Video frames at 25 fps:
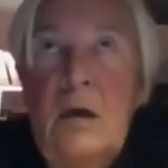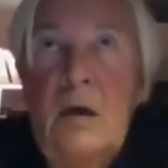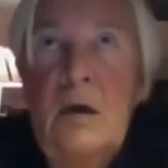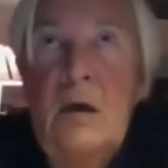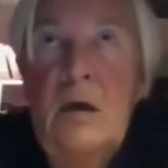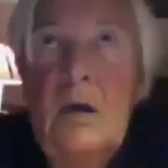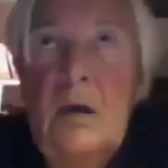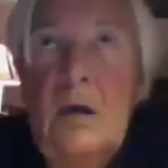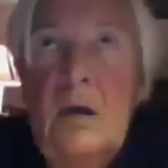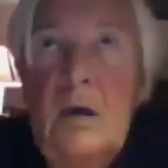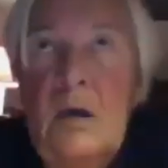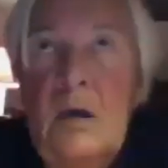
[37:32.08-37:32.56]

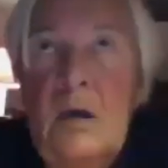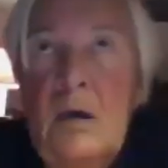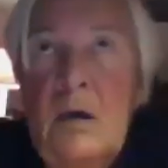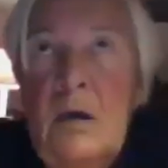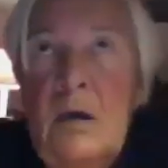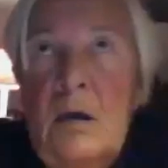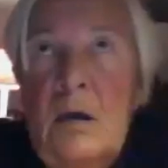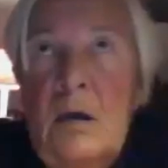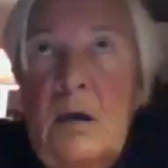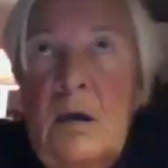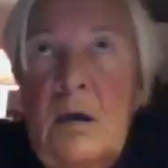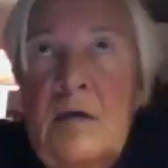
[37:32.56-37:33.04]

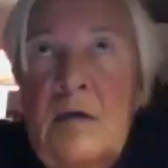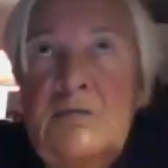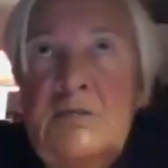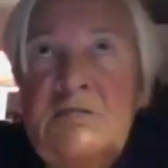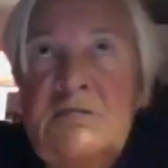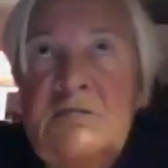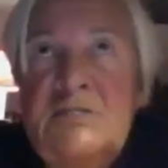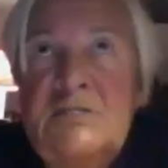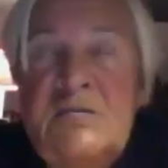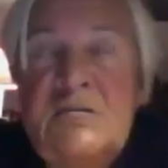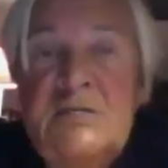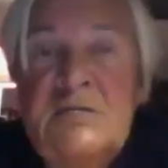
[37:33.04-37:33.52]

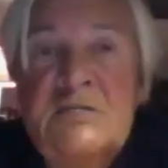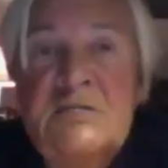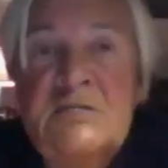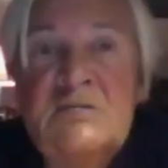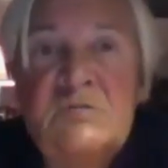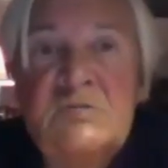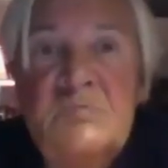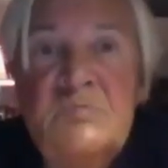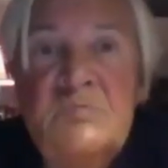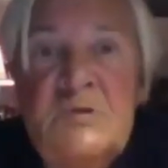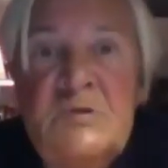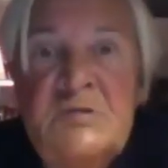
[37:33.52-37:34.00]
'86
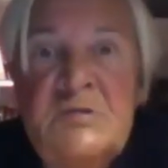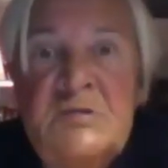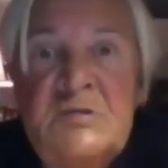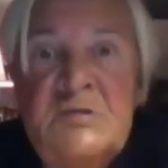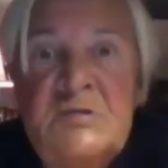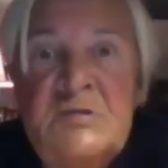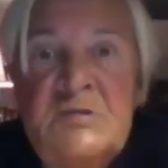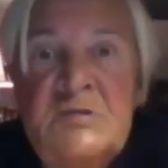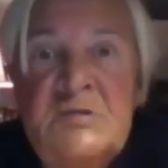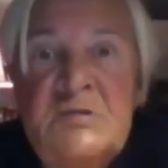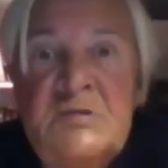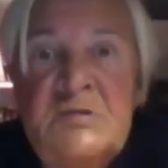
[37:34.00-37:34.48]
with
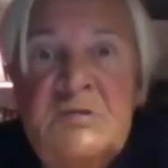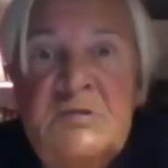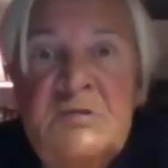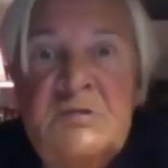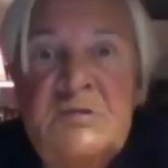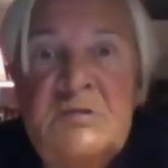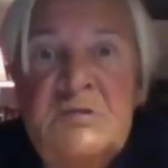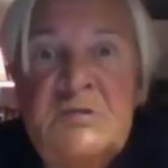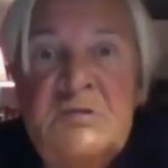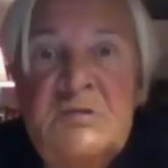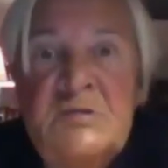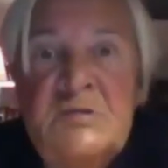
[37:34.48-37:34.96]
the
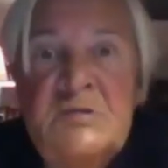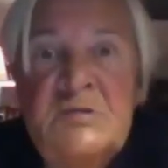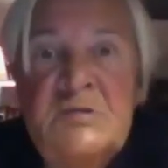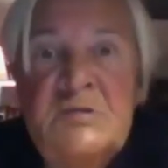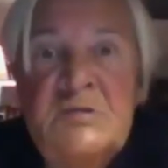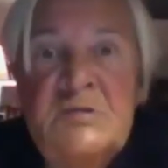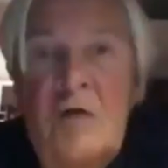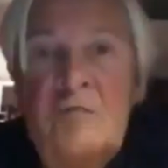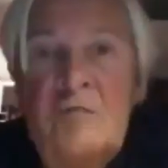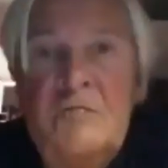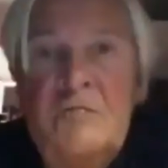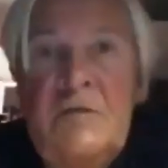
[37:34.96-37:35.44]
project
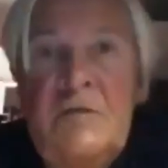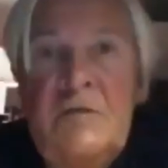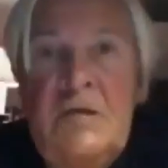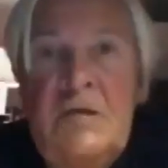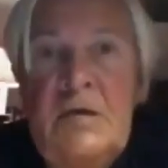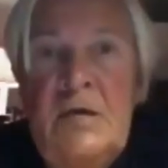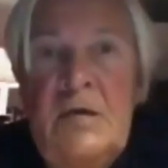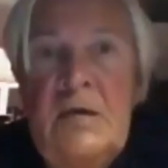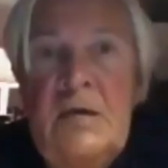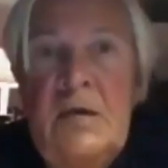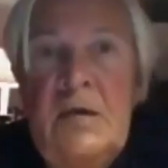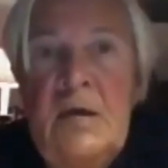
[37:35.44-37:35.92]
of
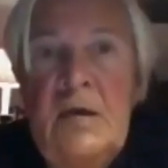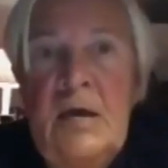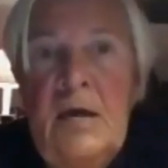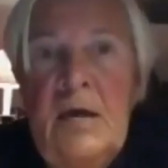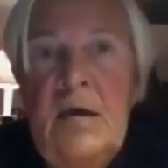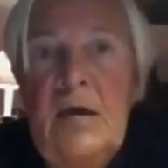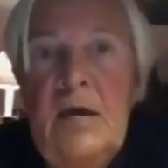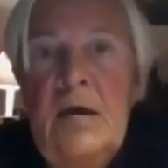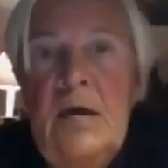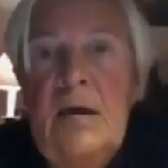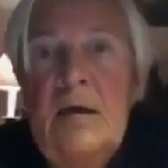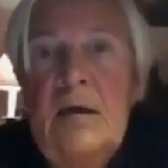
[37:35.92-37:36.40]
the
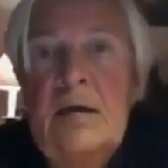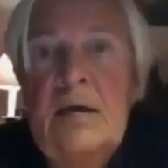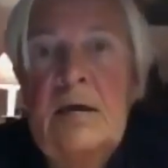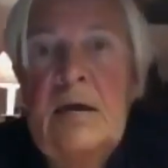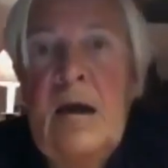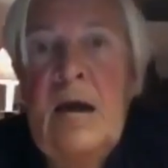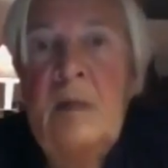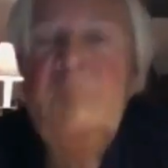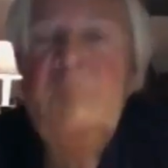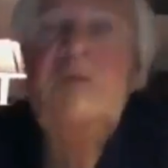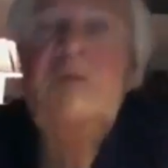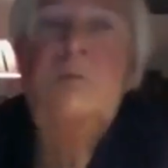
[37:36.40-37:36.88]

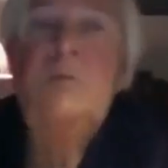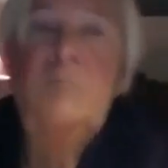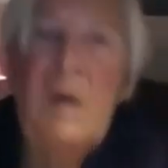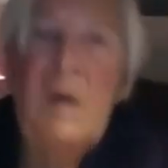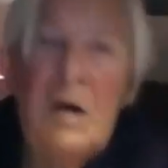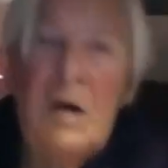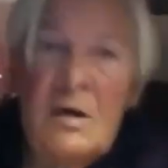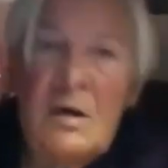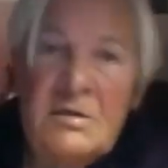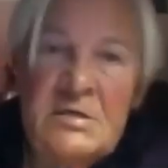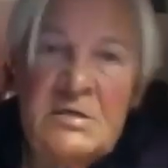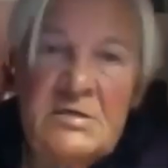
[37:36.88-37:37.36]
common
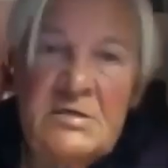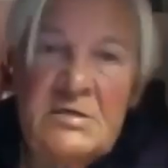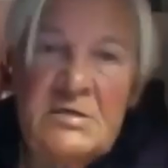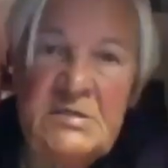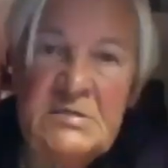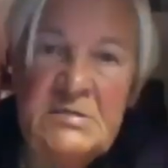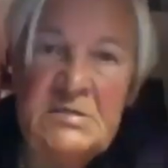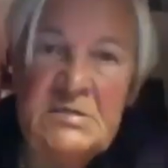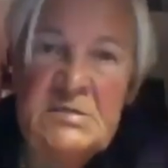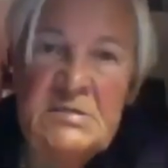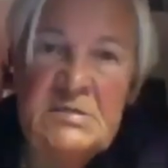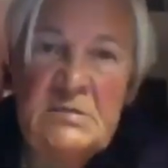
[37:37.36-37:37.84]

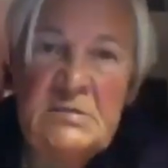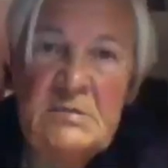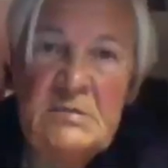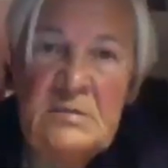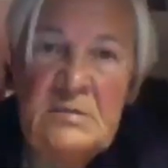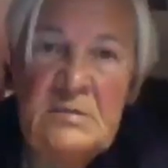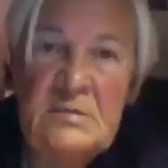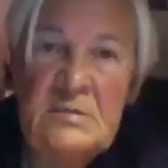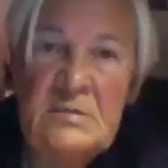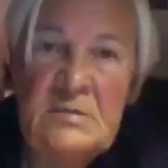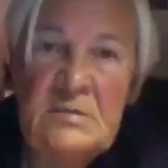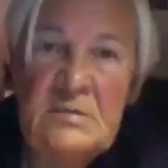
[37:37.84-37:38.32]
market.
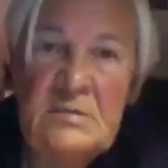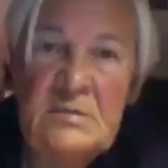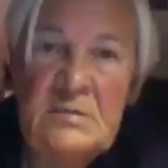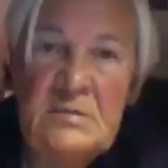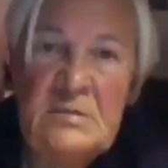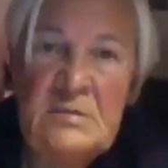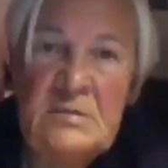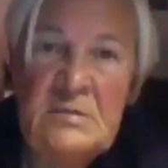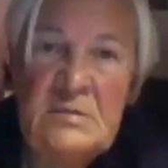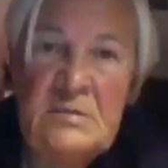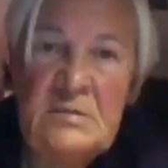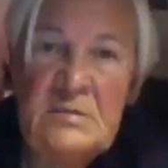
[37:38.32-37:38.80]
What
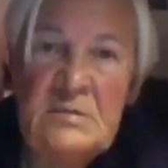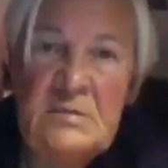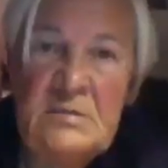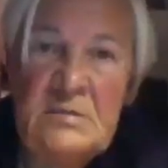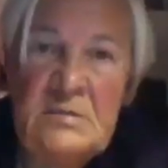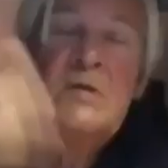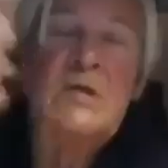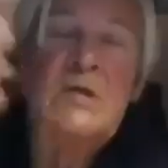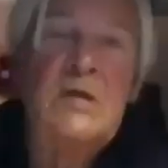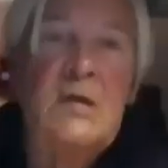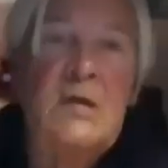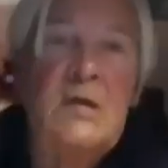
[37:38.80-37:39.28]
is now
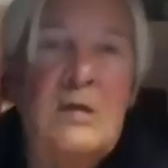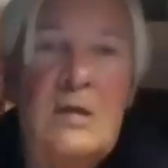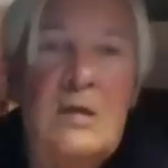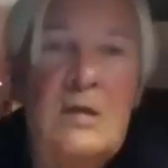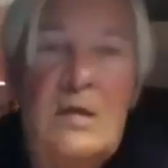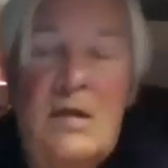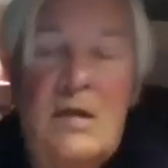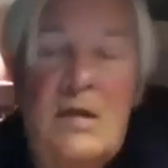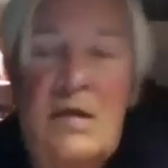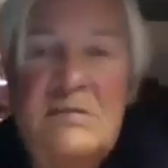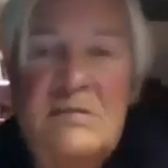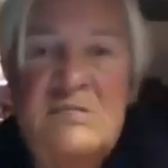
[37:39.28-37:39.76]

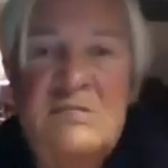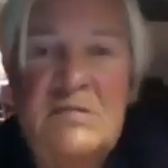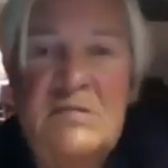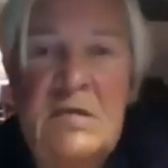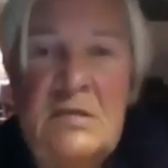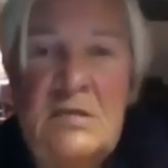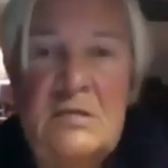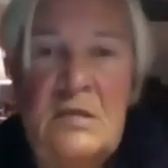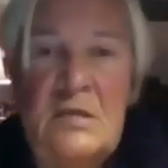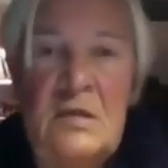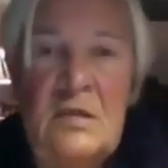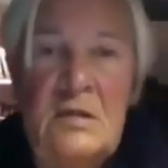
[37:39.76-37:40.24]
let's
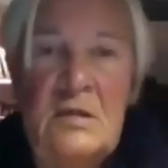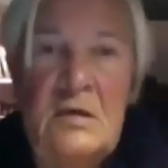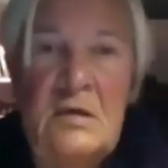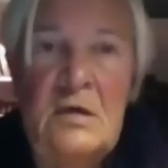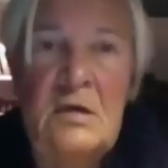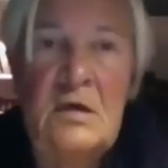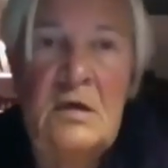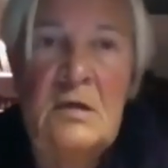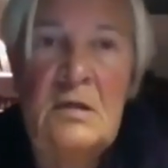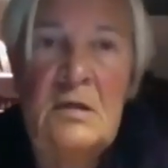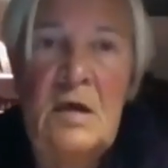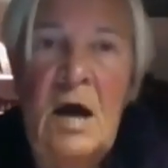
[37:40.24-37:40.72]
say
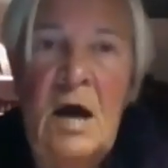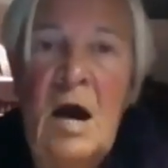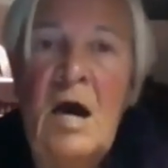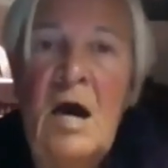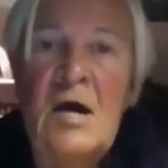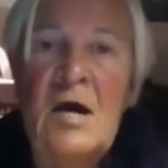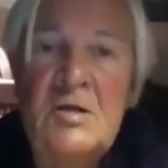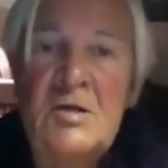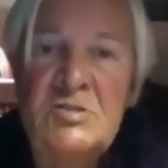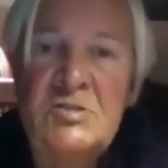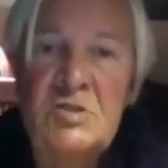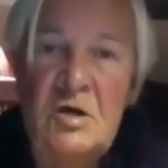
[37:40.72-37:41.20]
the
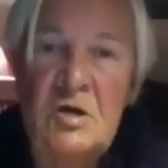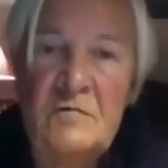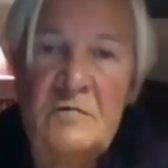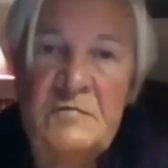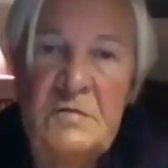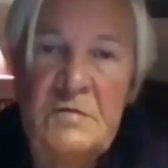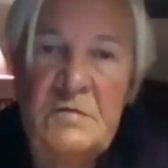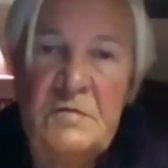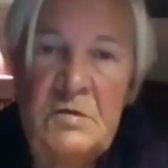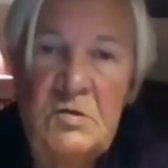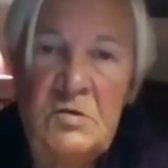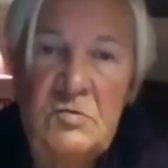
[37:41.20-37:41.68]
heart
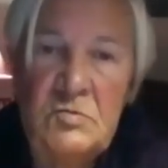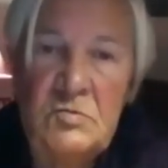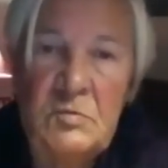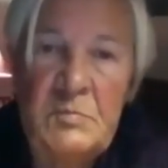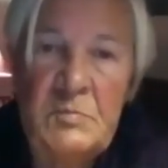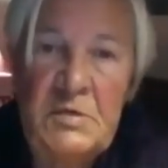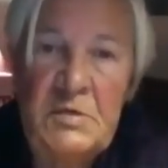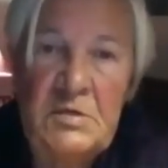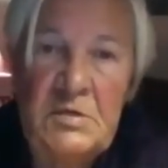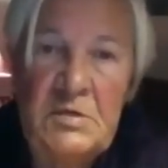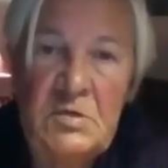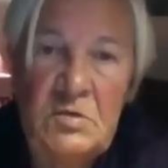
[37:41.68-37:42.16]
of the
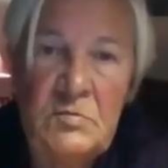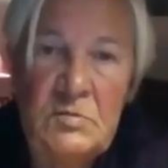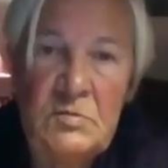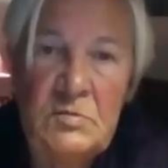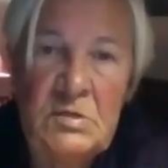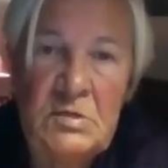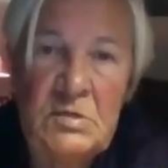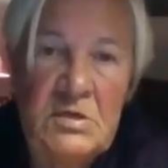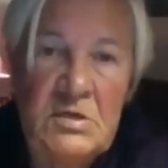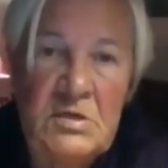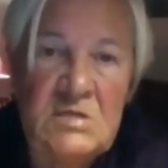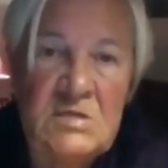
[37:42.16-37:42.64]
European
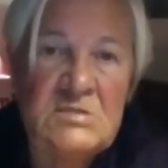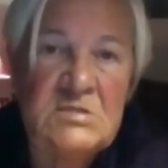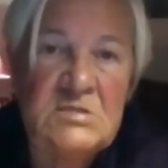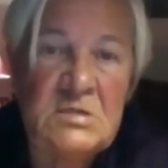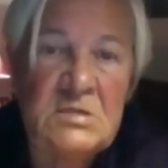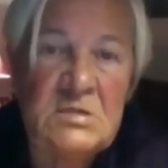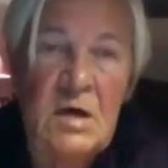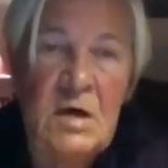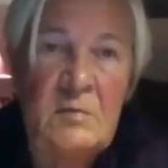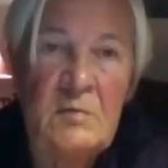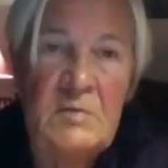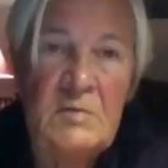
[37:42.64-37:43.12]
Union is the
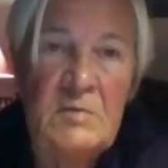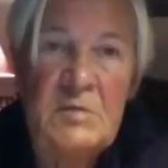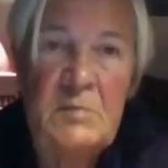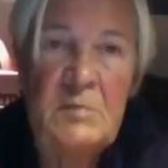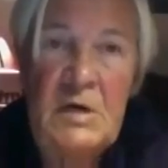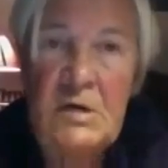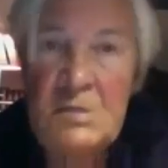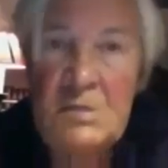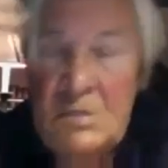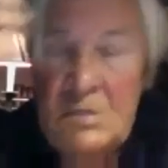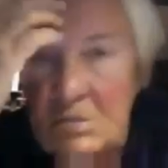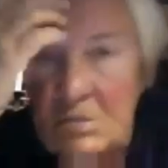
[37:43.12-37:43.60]
common
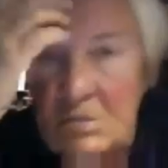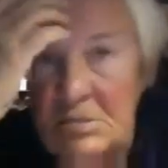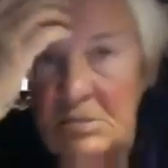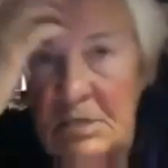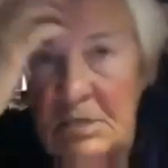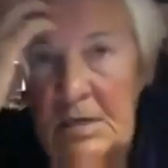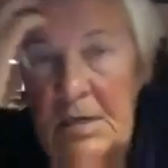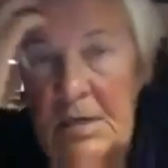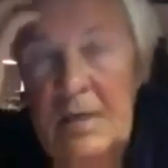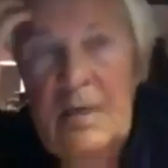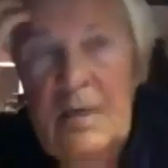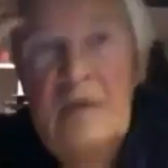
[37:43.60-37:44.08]
market,
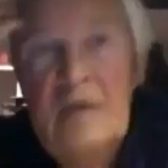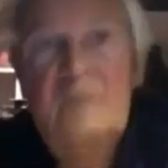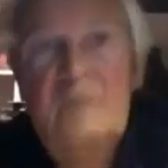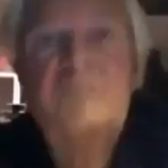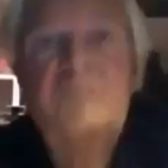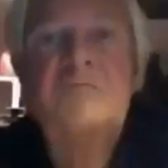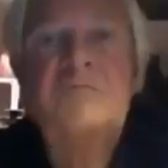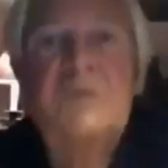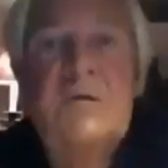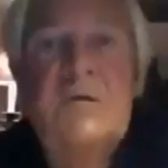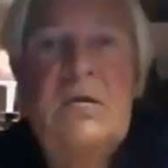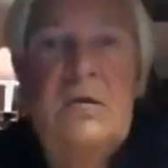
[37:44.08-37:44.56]

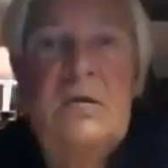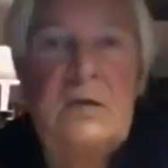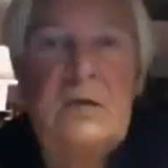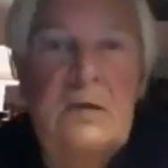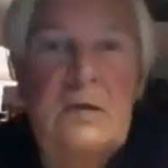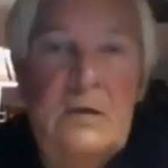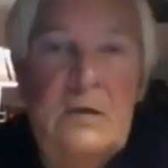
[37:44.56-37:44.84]
free